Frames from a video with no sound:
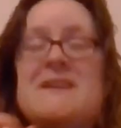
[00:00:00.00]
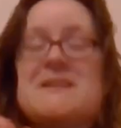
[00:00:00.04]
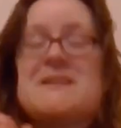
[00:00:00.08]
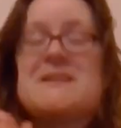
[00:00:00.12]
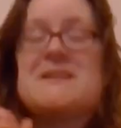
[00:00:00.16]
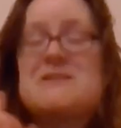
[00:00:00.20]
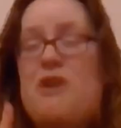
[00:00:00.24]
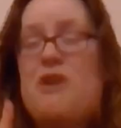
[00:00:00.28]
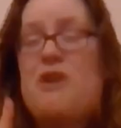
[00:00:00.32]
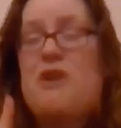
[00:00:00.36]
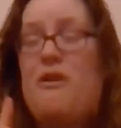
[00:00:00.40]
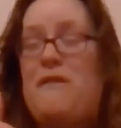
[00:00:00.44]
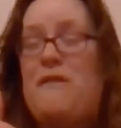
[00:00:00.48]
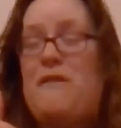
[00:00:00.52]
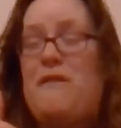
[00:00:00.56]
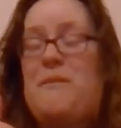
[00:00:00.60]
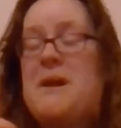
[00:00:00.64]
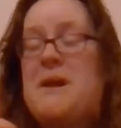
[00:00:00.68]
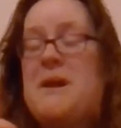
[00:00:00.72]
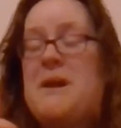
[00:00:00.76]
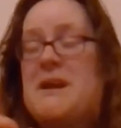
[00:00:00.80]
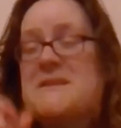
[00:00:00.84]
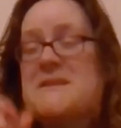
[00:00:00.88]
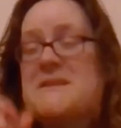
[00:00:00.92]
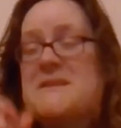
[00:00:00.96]
that song for
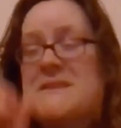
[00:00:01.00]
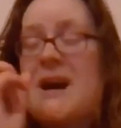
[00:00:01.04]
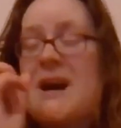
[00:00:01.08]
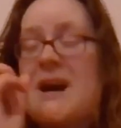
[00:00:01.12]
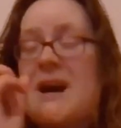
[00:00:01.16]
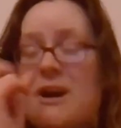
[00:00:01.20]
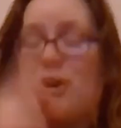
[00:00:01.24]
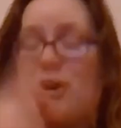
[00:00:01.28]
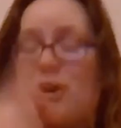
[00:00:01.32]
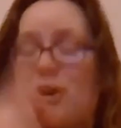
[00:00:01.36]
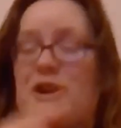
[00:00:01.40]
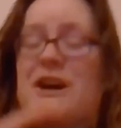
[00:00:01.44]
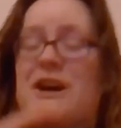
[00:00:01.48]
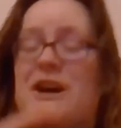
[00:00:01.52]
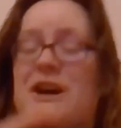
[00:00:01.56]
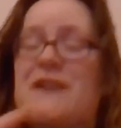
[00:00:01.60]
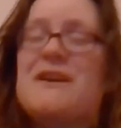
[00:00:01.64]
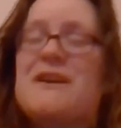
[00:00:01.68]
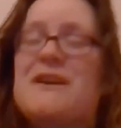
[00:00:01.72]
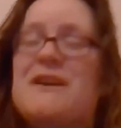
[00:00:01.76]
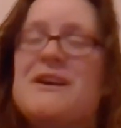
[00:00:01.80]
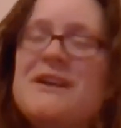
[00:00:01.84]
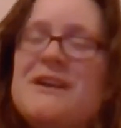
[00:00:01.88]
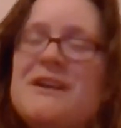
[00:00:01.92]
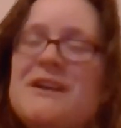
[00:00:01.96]
me. Because I can't get
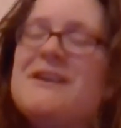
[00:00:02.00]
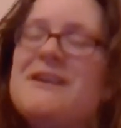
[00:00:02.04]
the...